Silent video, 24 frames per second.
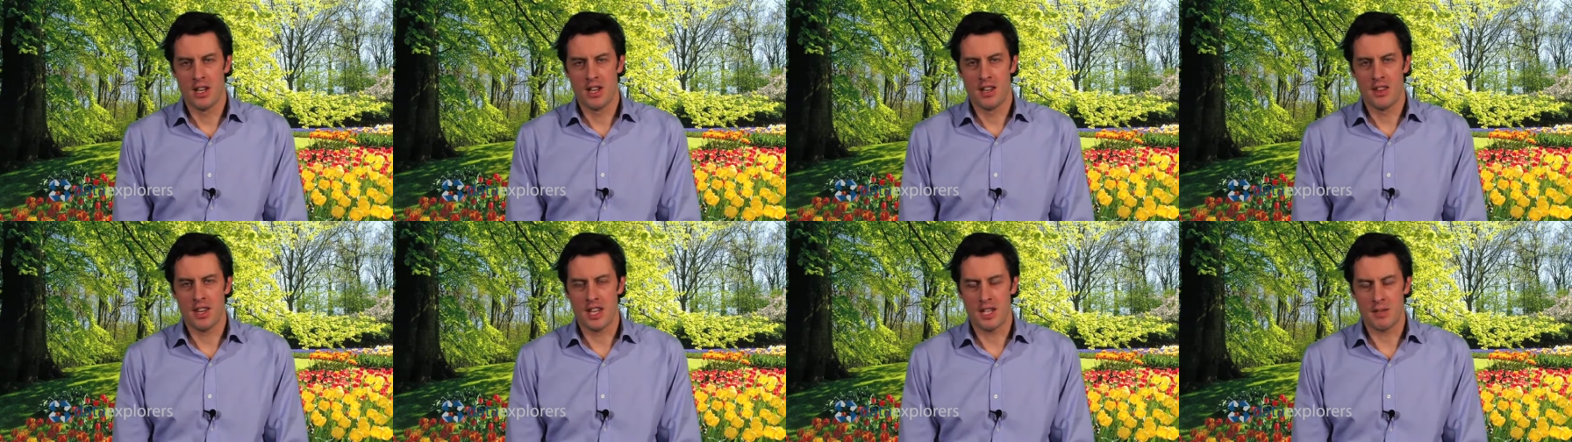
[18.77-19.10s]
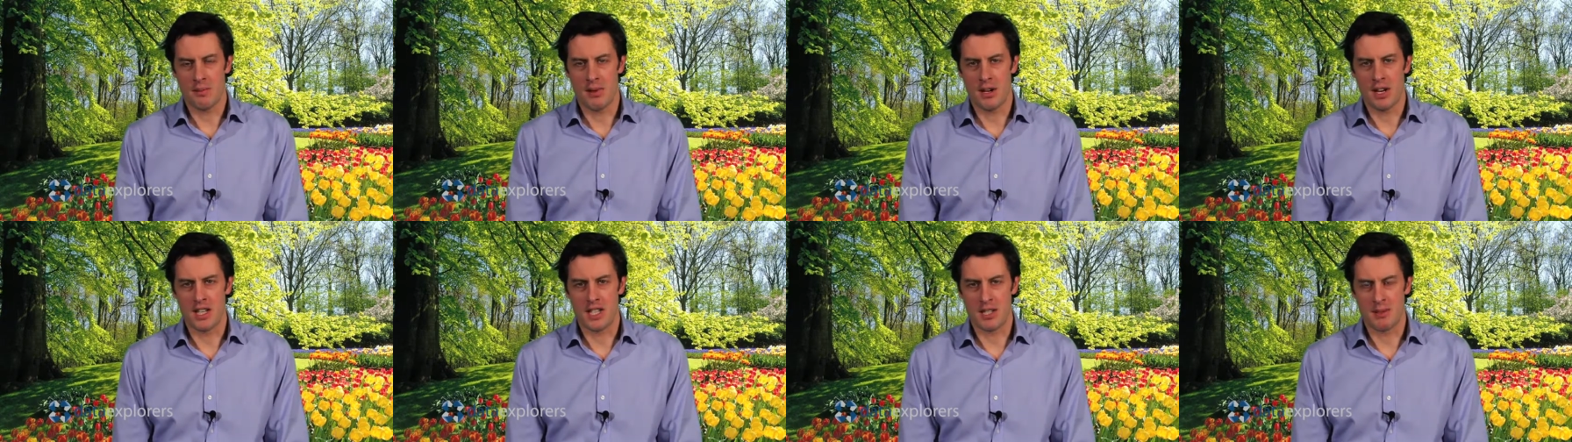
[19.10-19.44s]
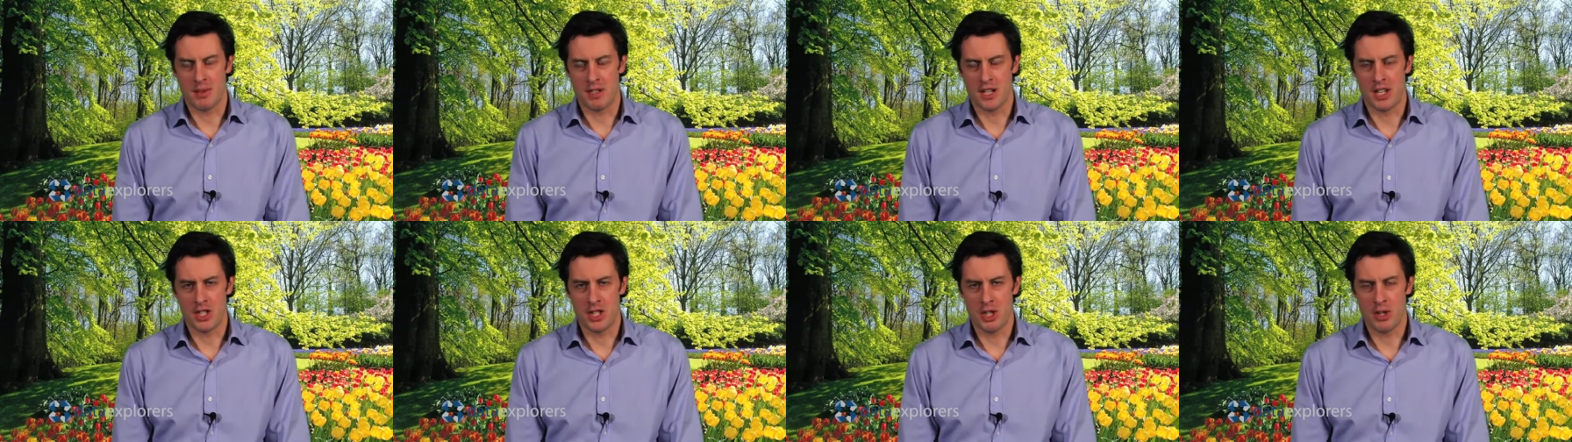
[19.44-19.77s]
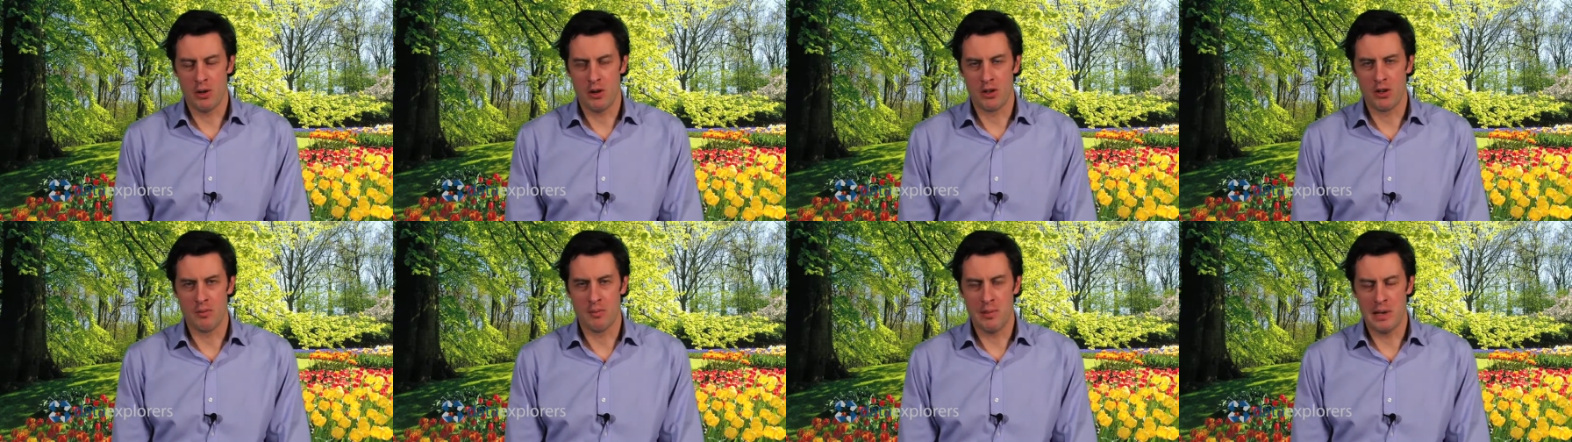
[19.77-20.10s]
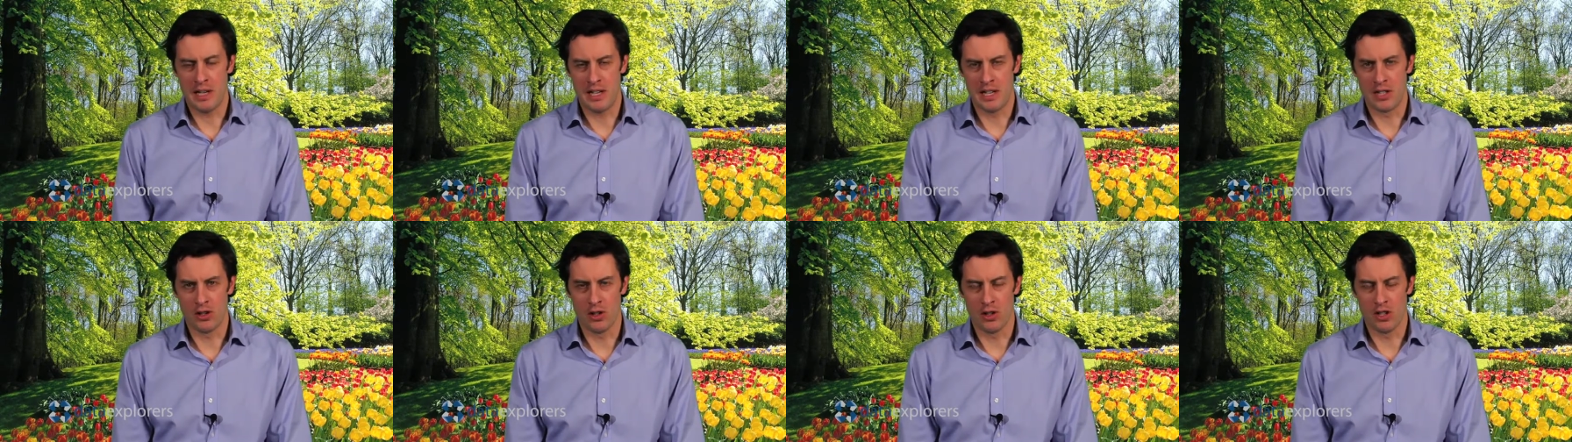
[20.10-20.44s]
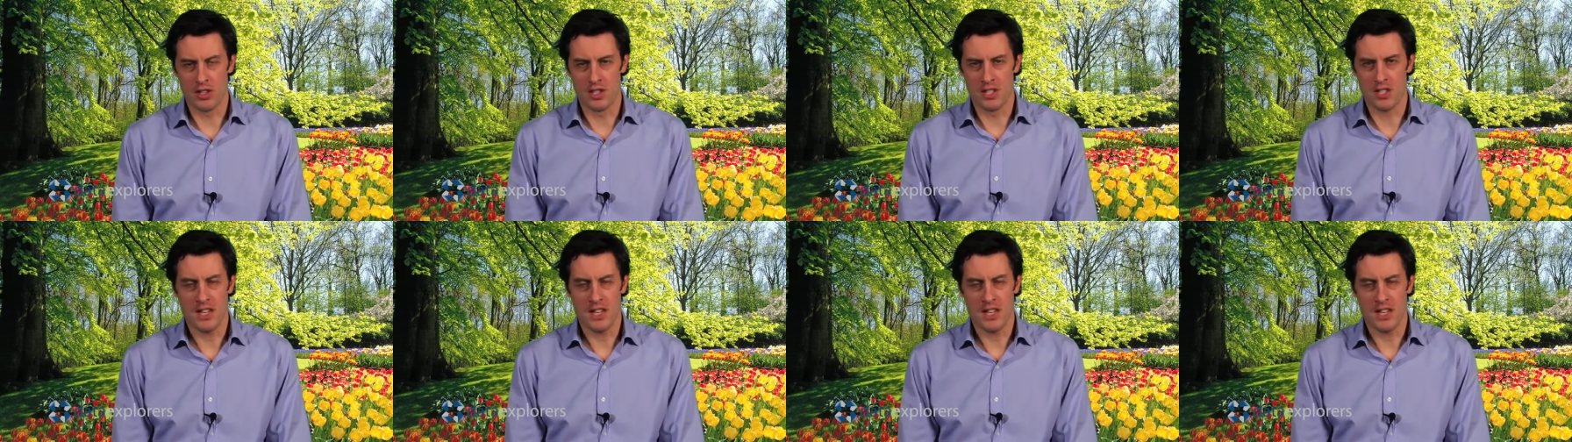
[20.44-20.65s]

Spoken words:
they're spending something like $200 million a